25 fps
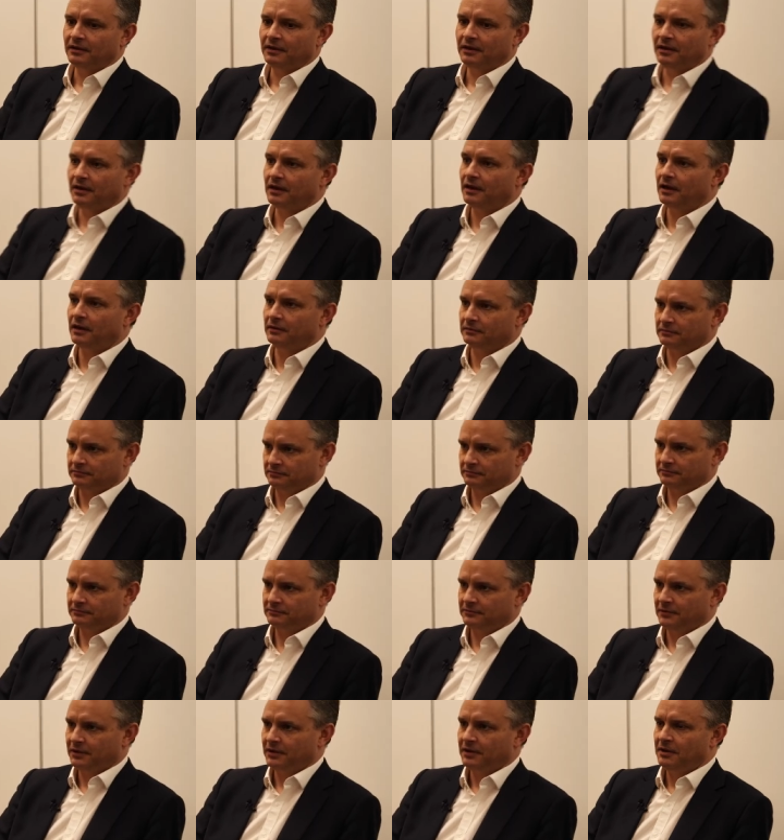Yeah,
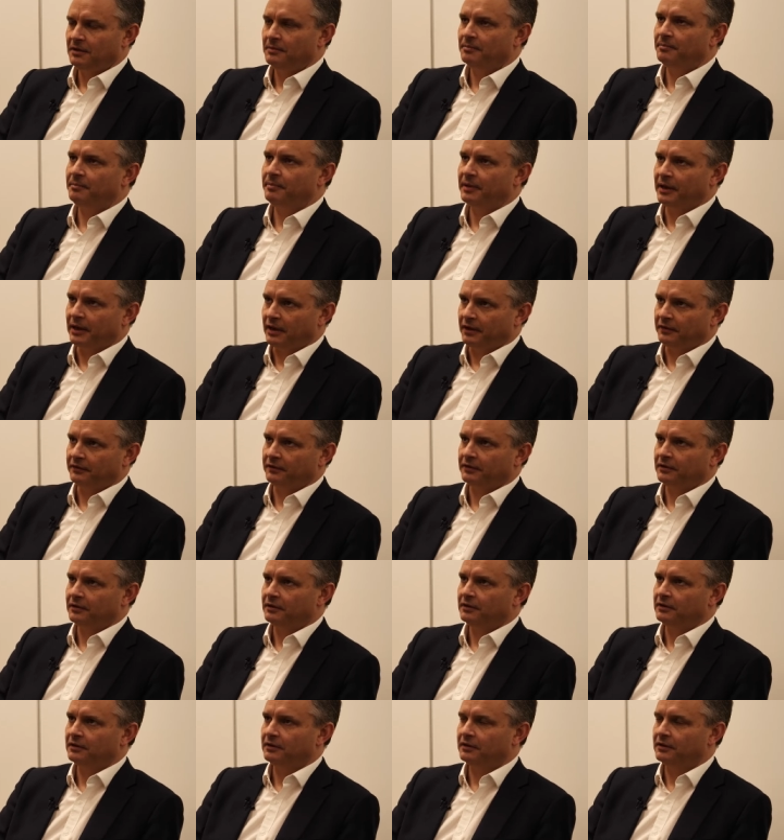but
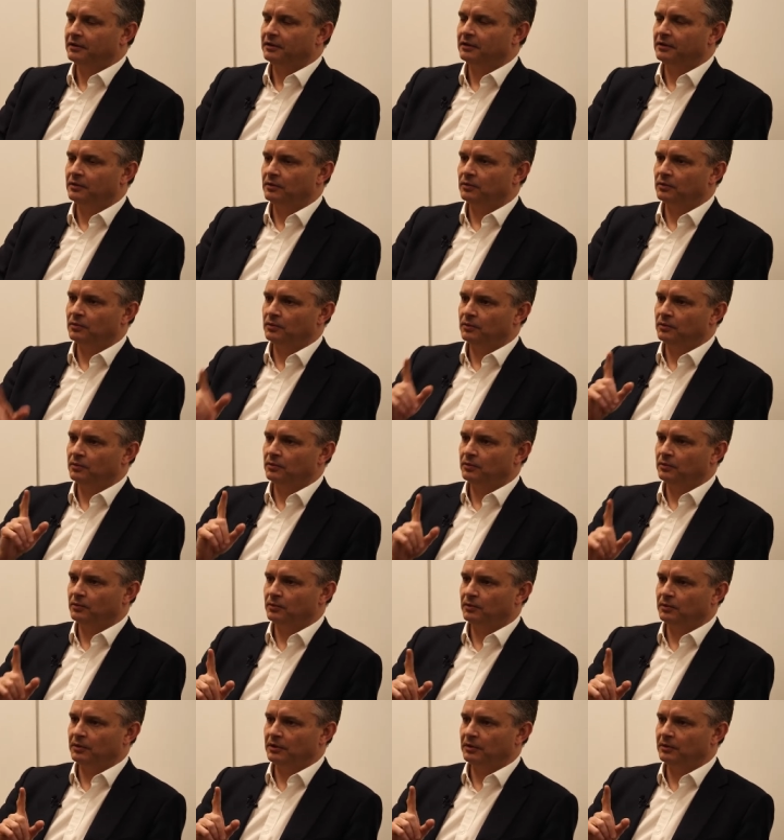
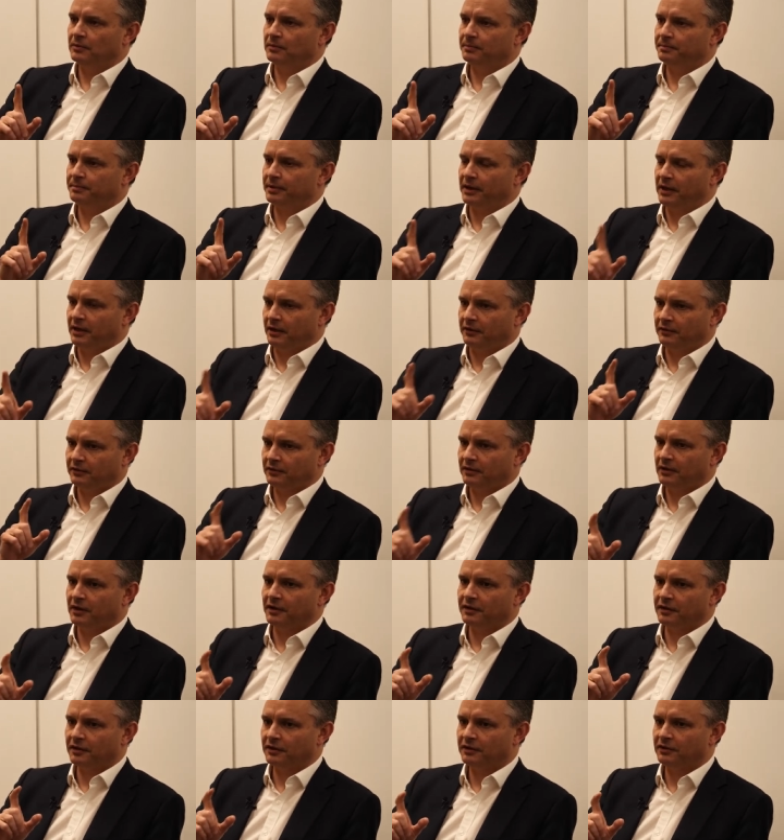but
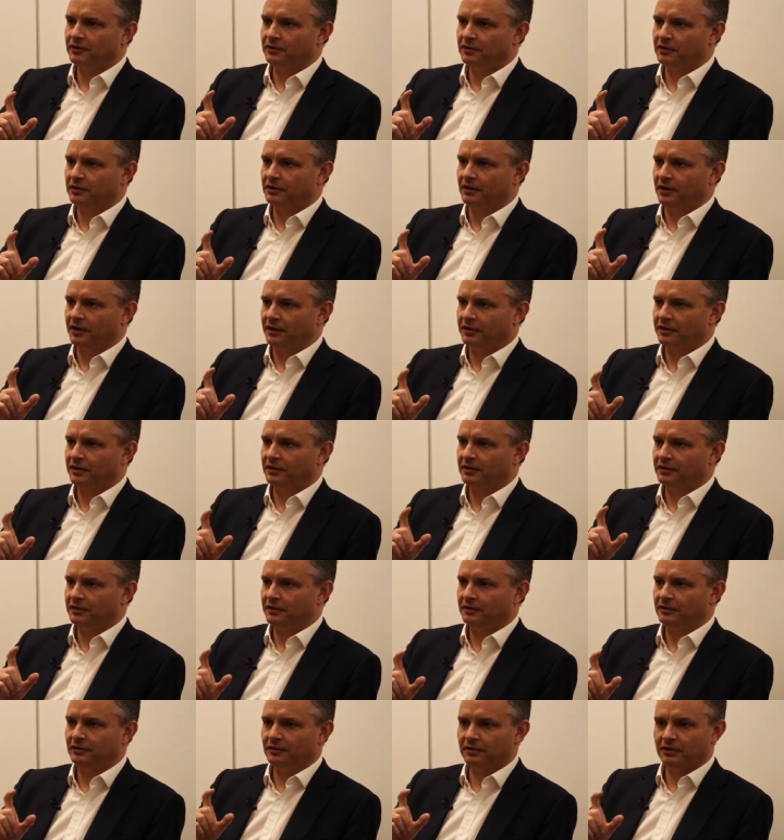I think you I think
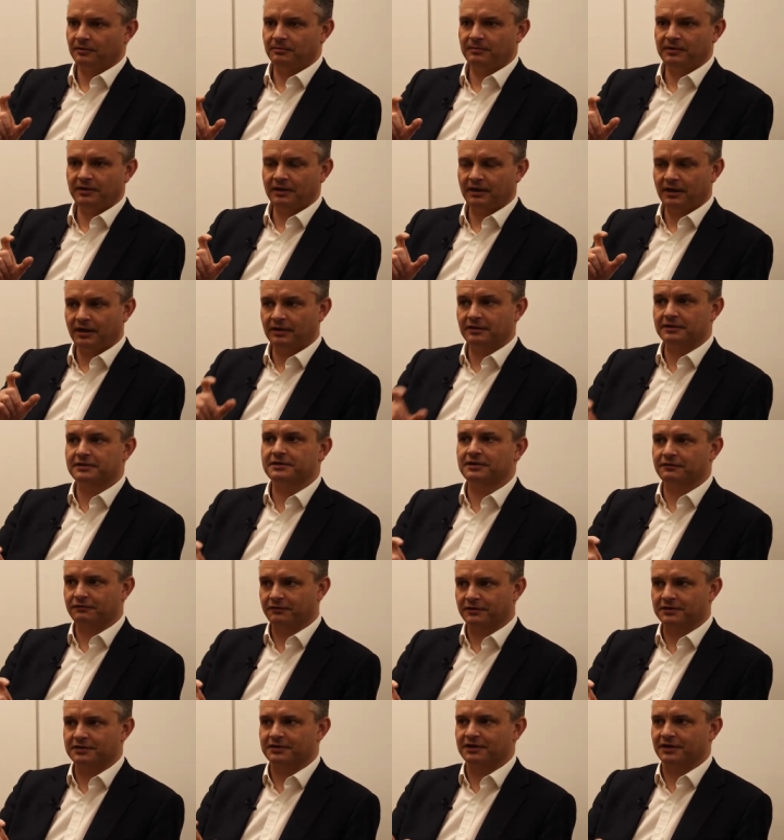that you can be
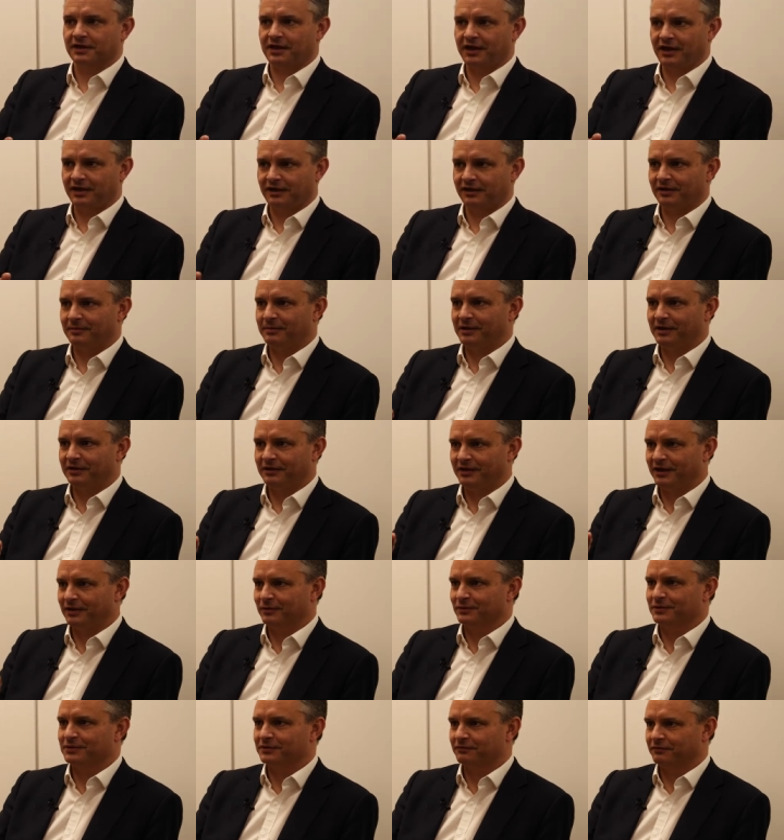unsophisticated about
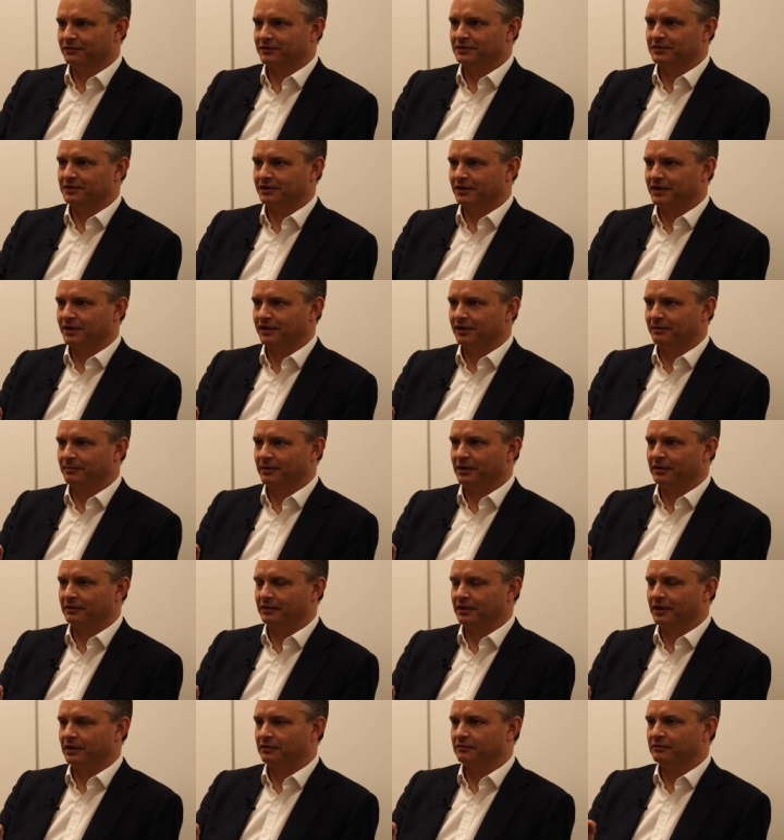that or sophisticated
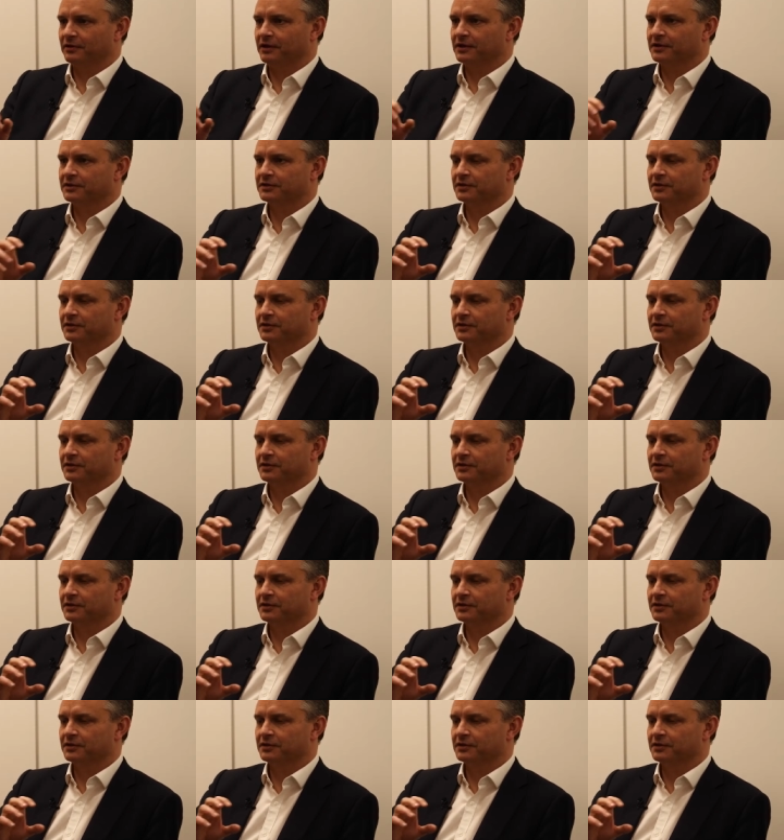about that, right?